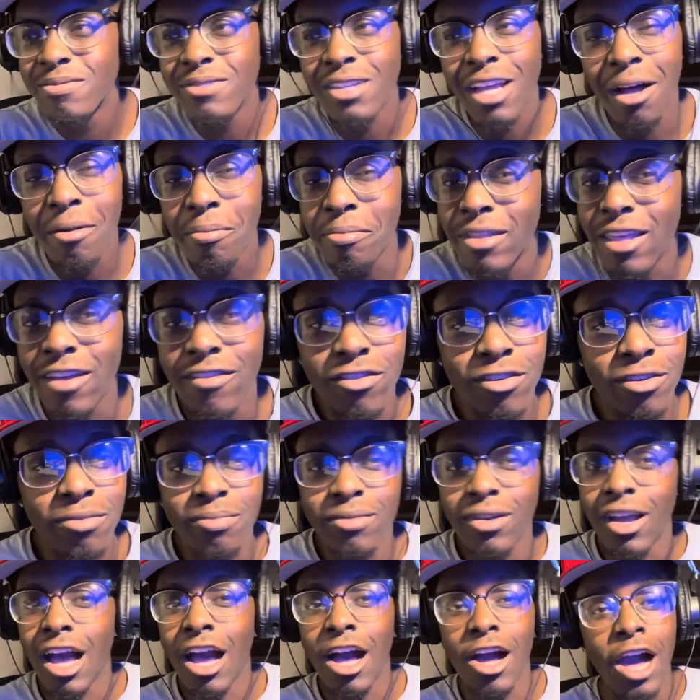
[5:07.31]
I'm never.
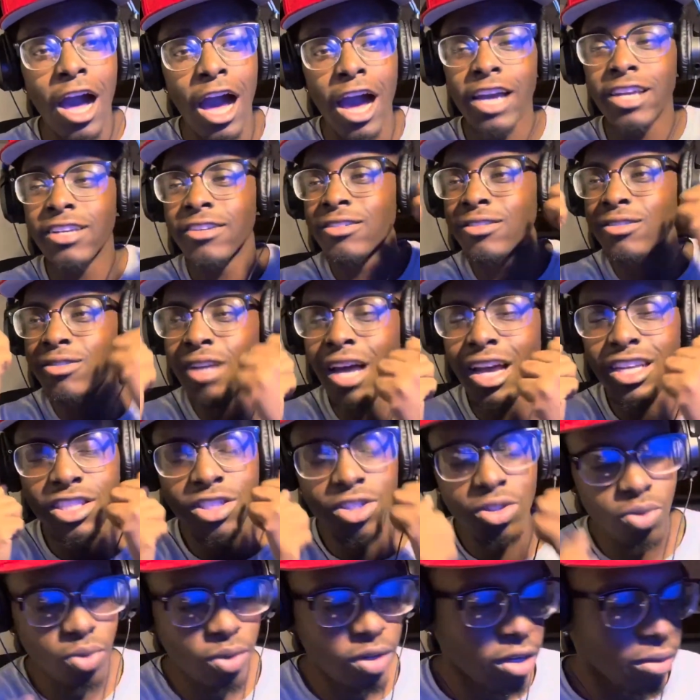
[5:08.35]
I, I, I
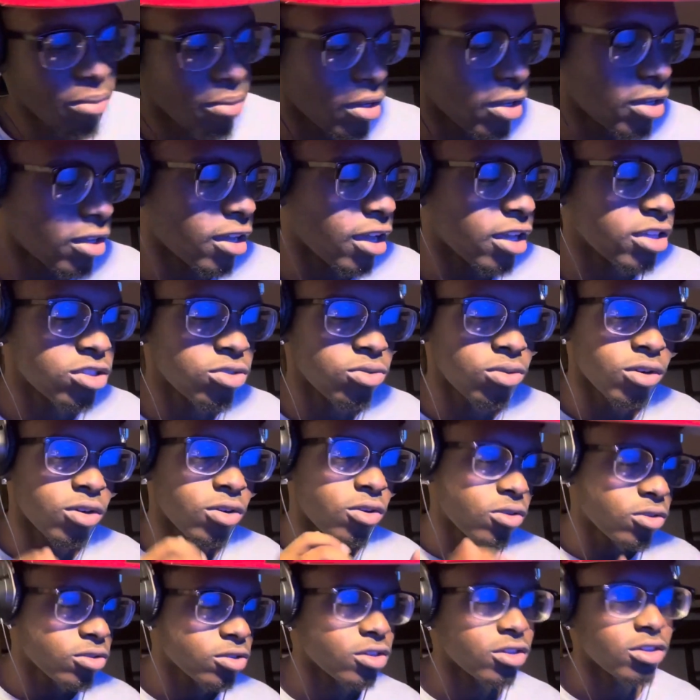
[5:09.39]
swear, man. I swear.
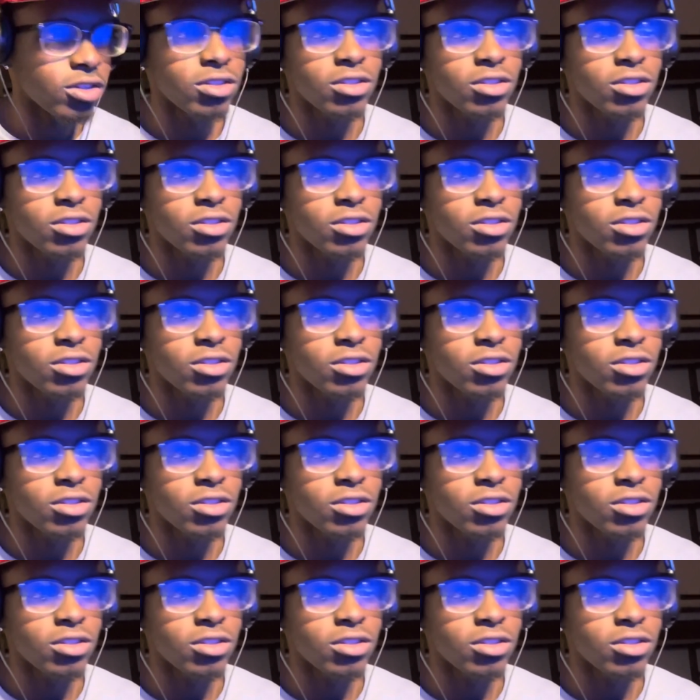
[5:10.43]
Hold on.